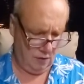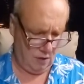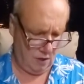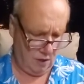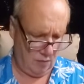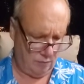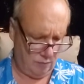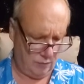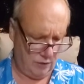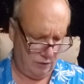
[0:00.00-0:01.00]

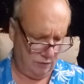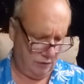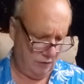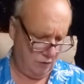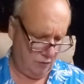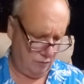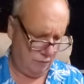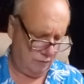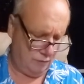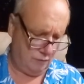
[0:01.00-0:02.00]
But, you know,
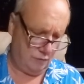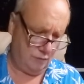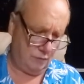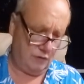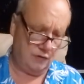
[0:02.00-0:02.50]
the